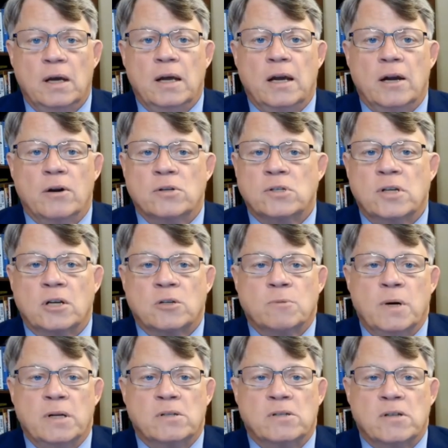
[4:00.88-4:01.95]
Here's 6
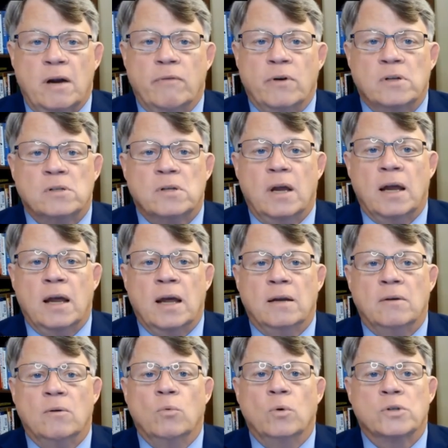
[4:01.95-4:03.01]
months severance
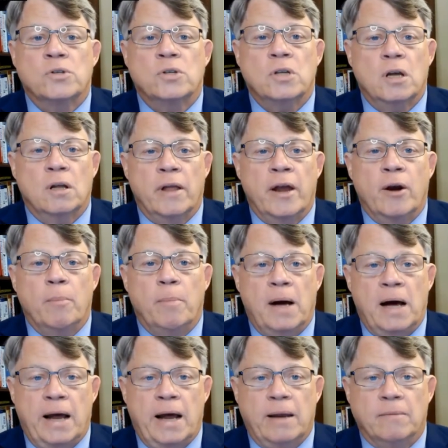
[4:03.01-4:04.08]
and we'll see you later.
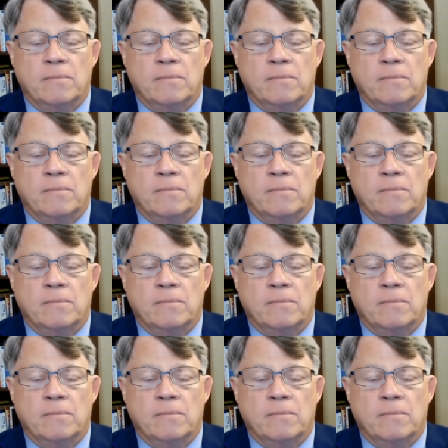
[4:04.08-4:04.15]
Bye.